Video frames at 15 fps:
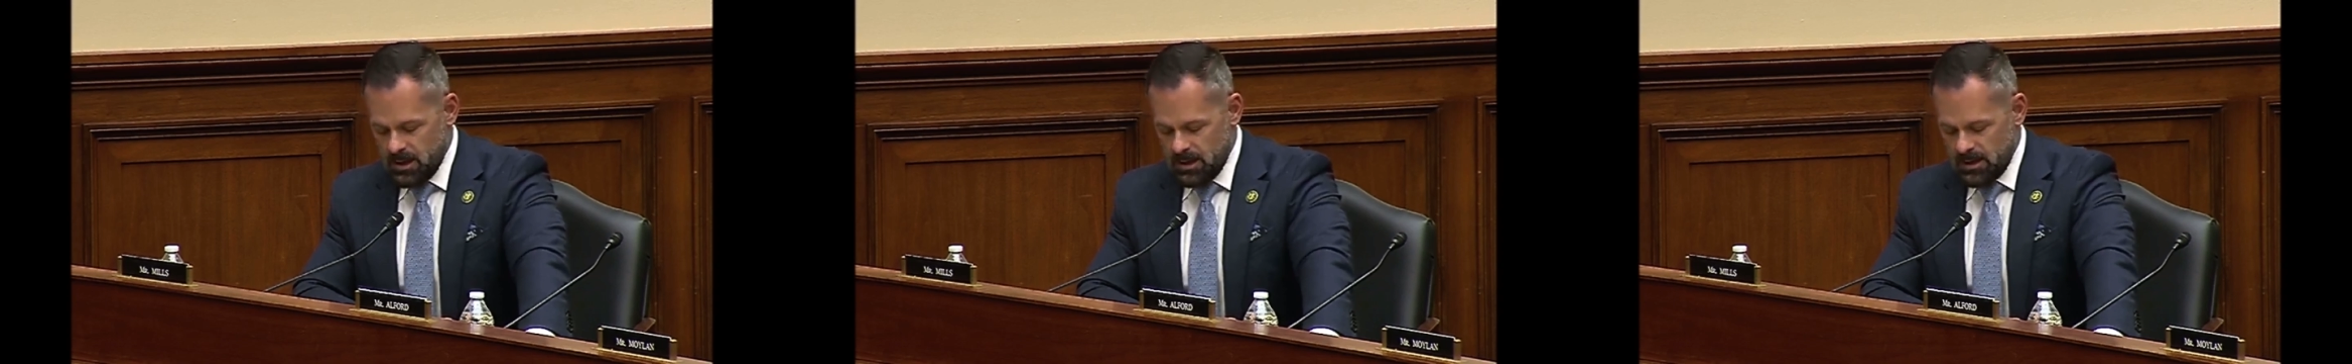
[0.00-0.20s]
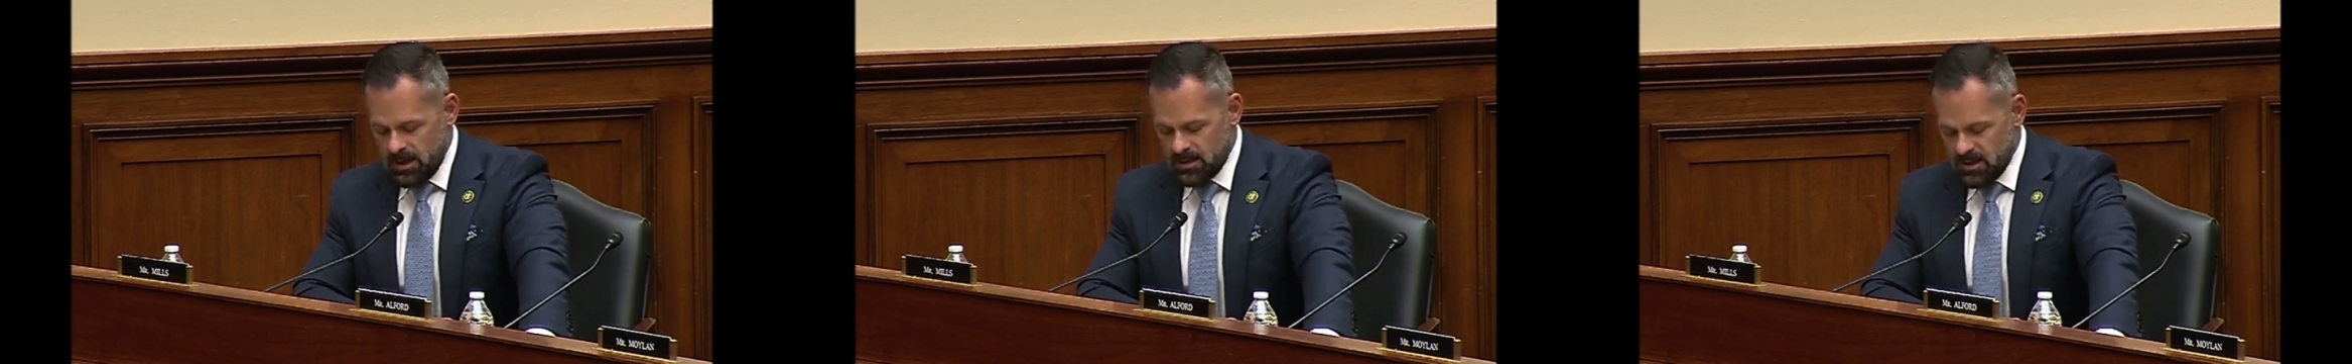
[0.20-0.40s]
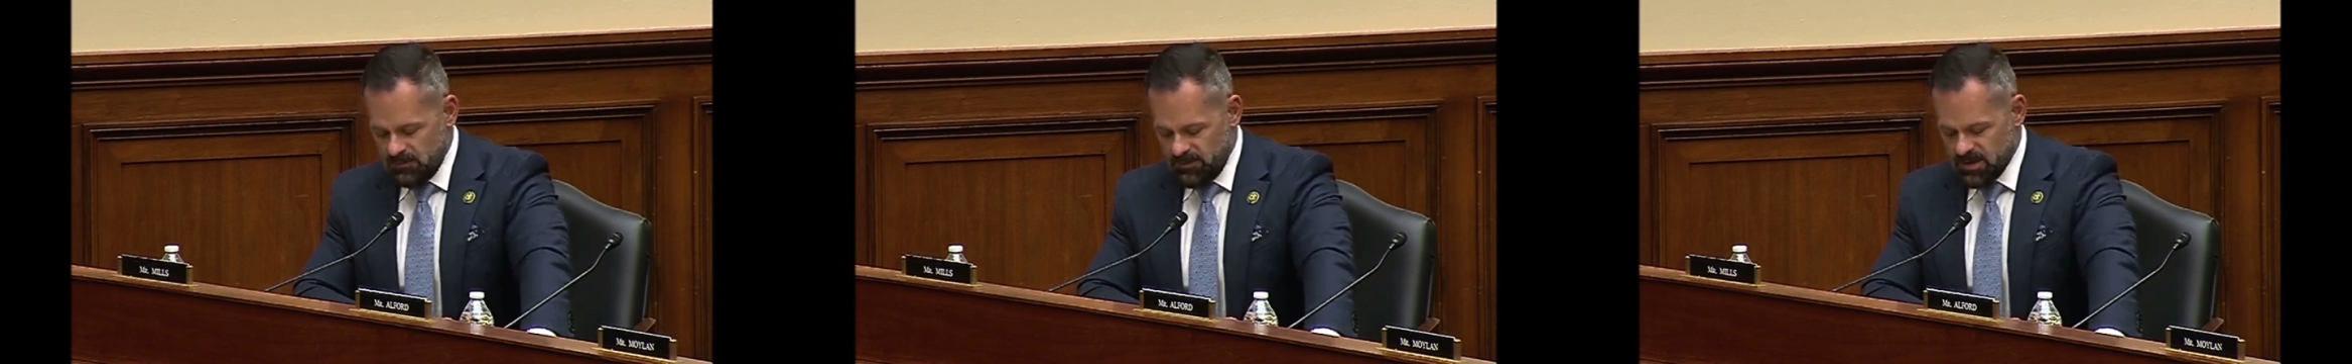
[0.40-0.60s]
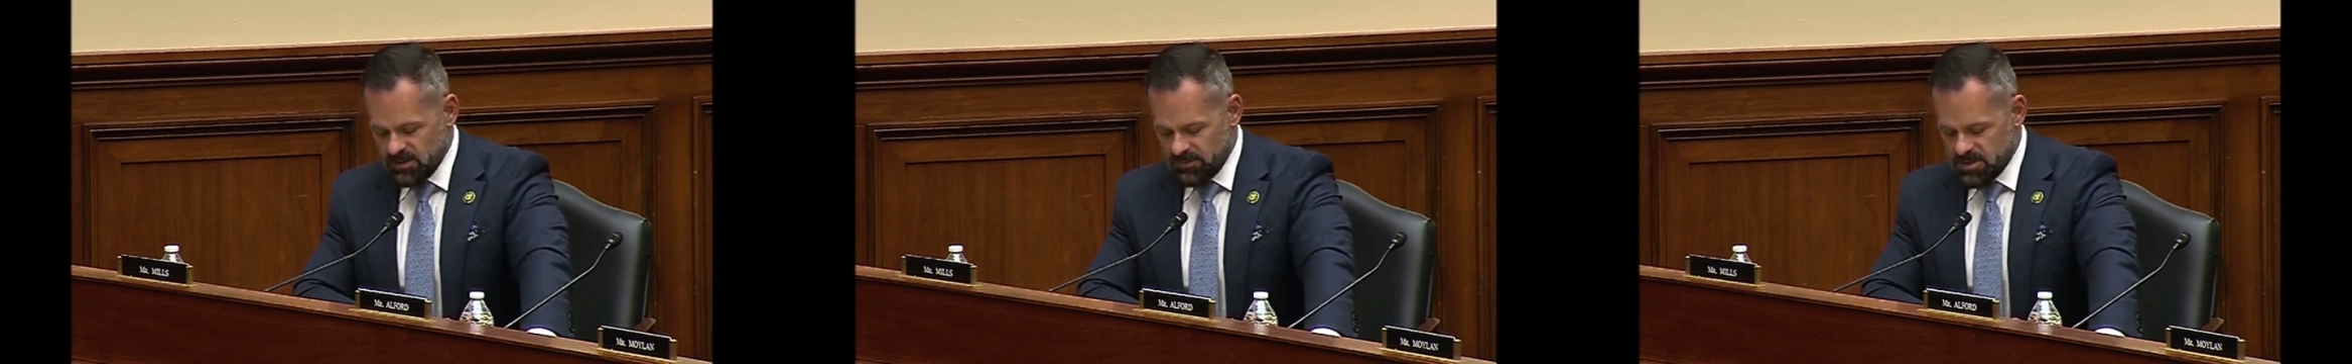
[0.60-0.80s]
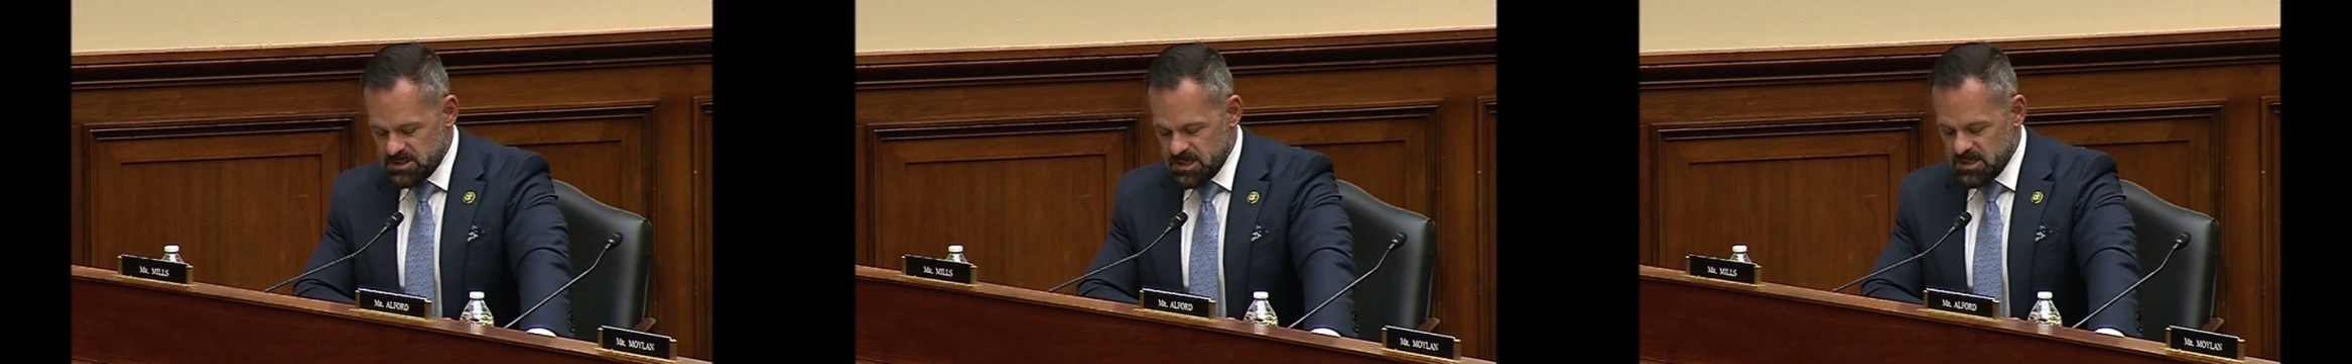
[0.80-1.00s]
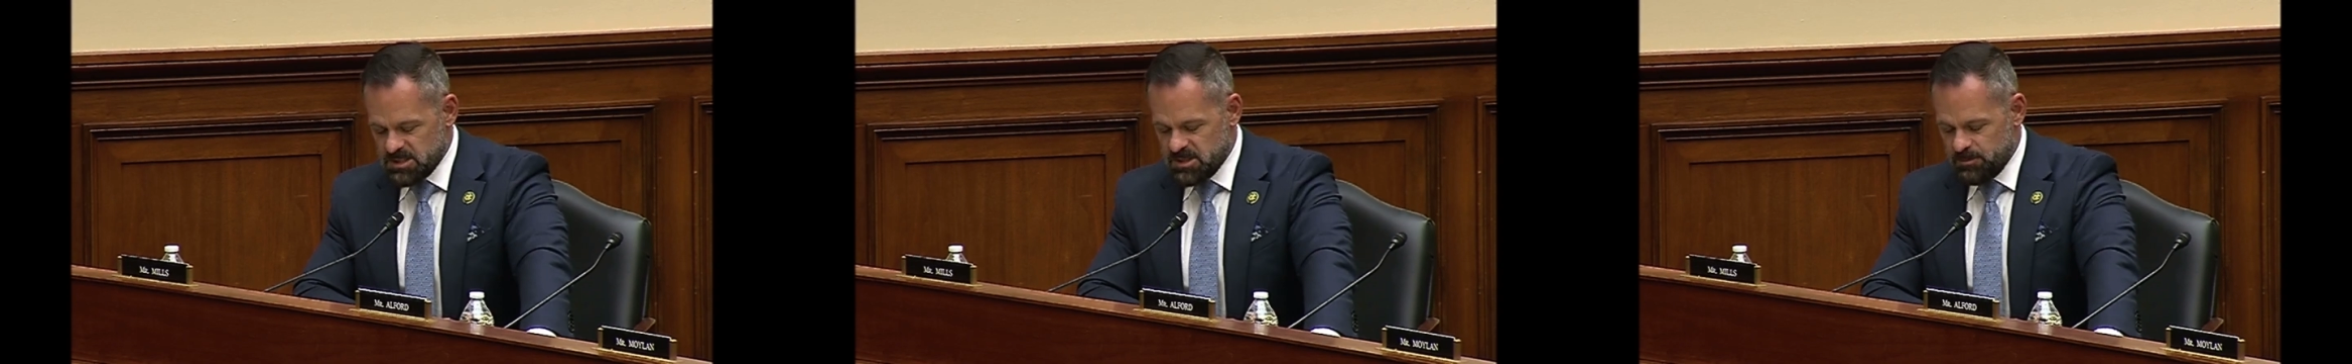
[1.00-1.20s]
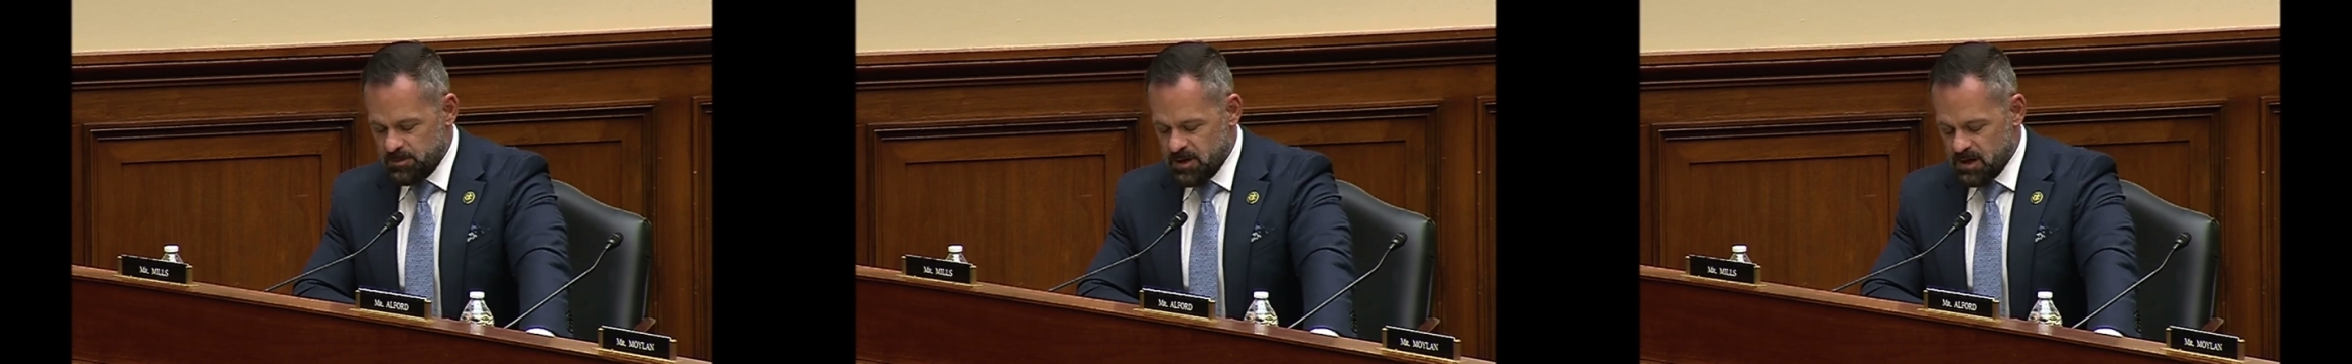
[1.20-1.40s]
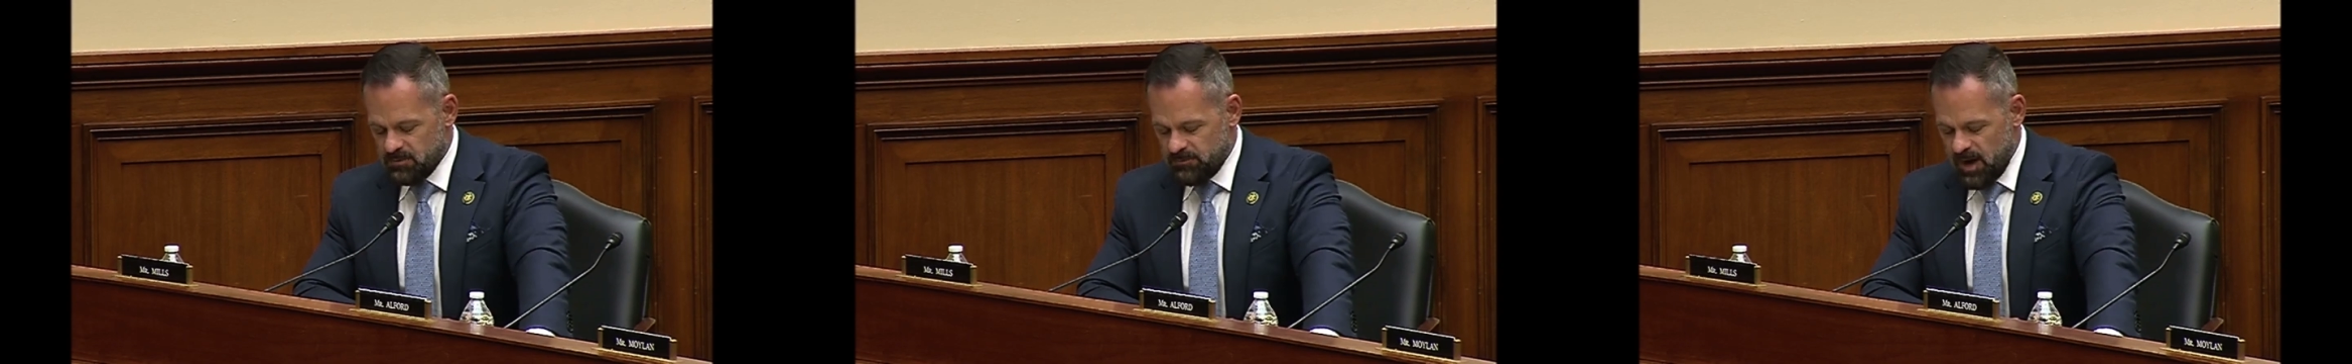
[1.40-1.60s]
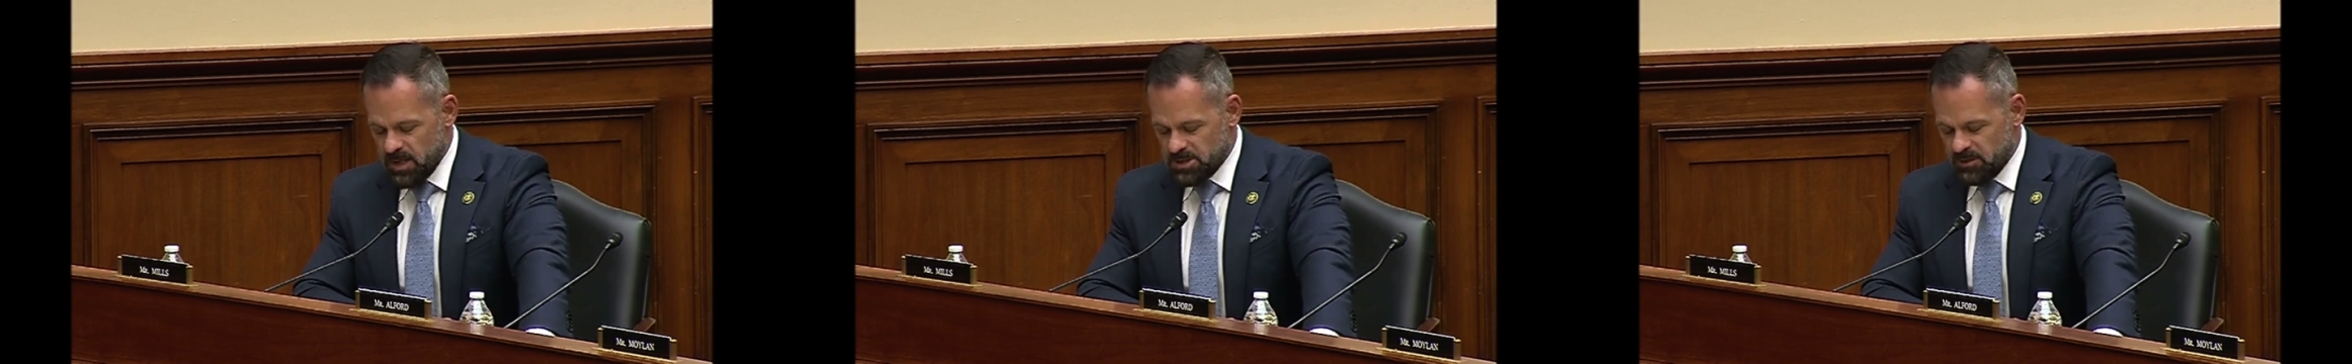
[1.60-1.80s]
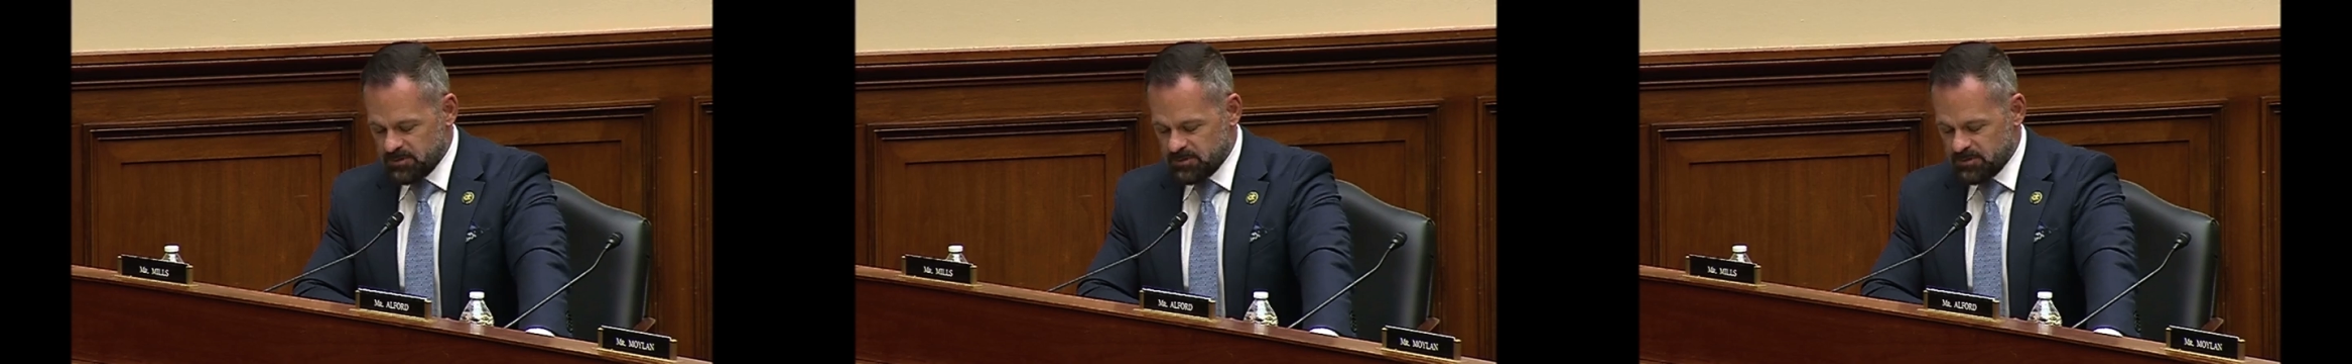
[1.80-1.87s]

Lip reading: In the event of a CCP invasion